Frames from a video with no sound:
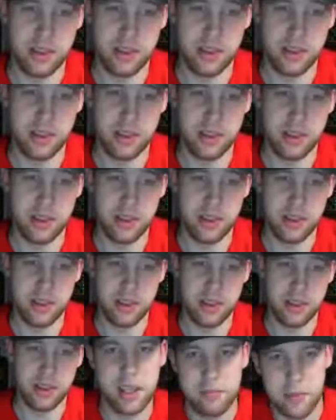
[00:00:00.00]
it's going to
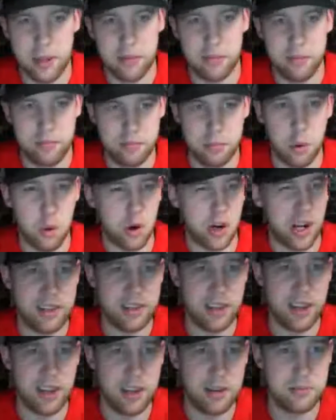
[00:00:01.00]
be a bit
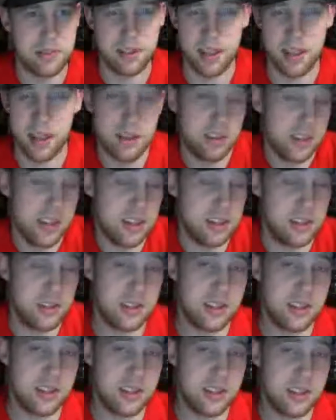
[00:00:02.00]
boring at times.
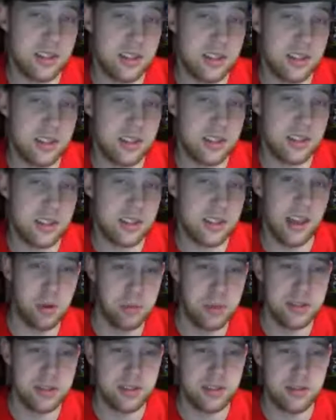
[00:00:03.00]

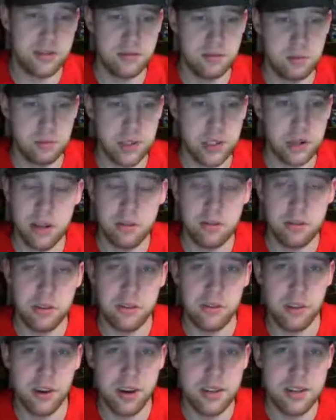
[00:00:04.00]
When you're playing with
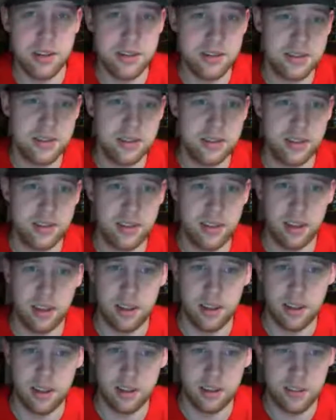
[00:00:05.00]
friends,
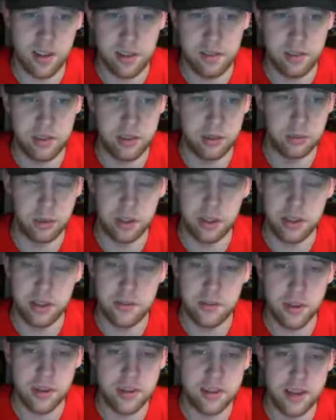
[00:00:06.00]
of having a really
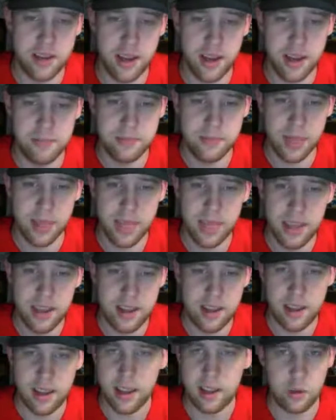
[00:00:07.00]
fun time
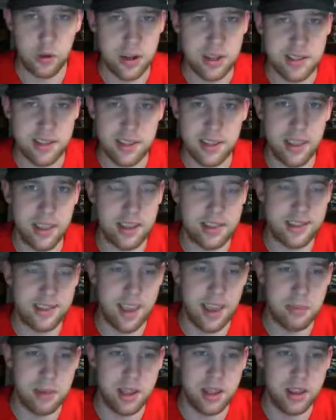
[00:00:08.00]
and crazy things
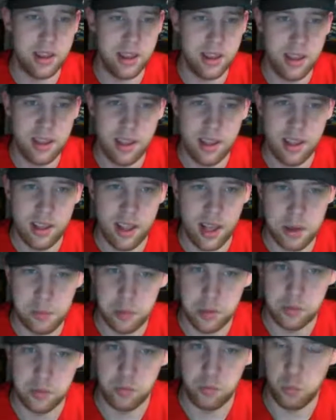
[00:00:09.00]
happen, I
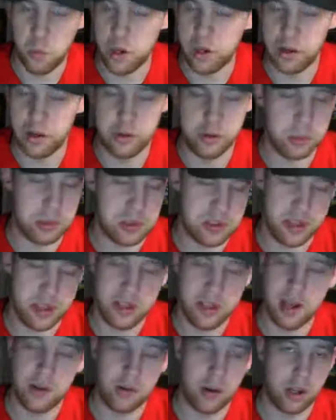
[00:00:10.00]
would 100%
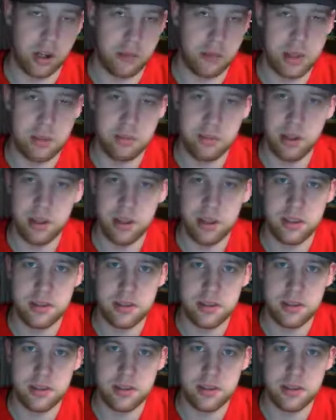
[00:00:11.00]
not recommend playing this.